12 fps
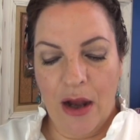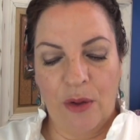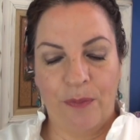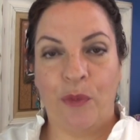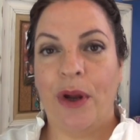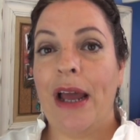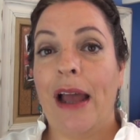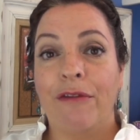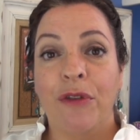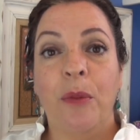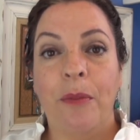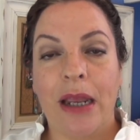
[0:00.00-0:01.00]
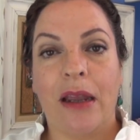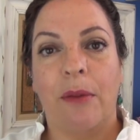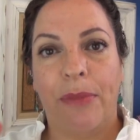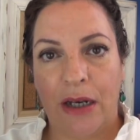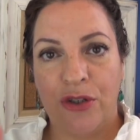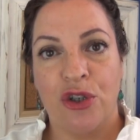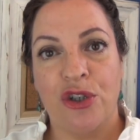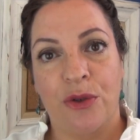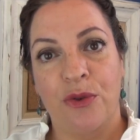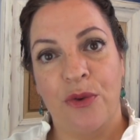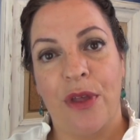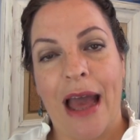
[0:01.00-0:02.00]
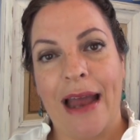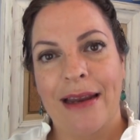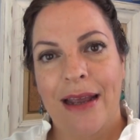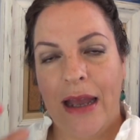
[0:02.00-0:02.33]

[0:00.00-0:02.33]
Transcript: Um, when I have no makeup and I just do that,